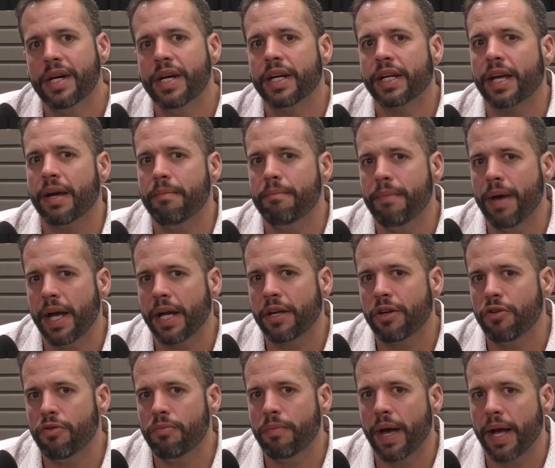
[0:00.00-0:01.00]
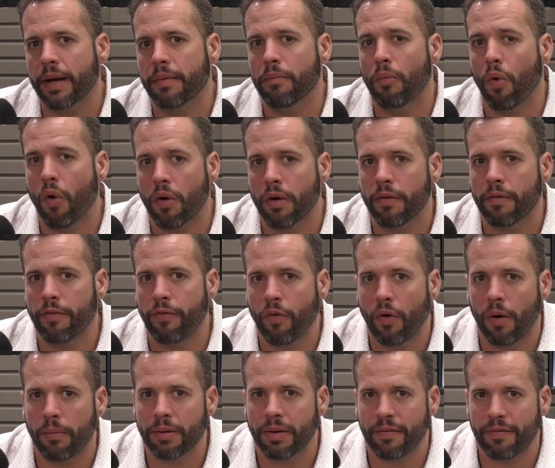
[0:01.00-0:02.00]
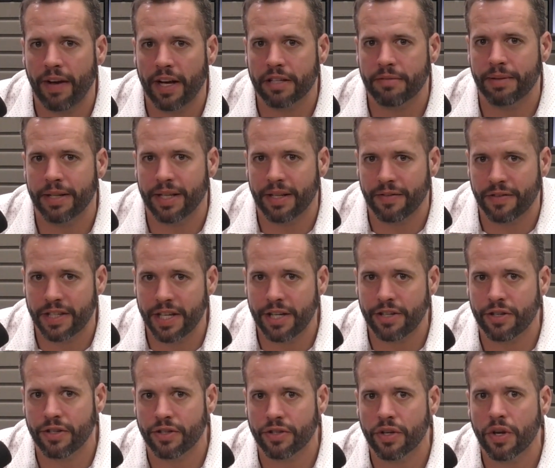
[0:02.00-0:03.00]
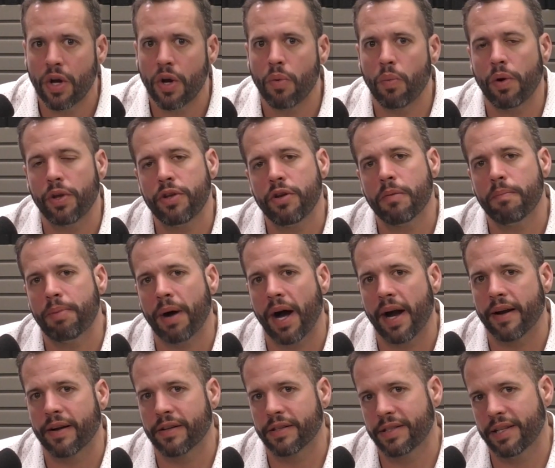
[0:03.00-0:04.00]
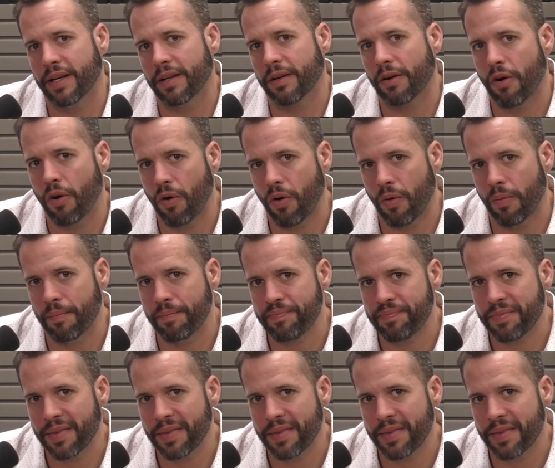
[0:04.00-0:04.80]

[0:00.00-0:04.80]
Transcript: can make you make more informed investment decisions whether you're buying or selling a home.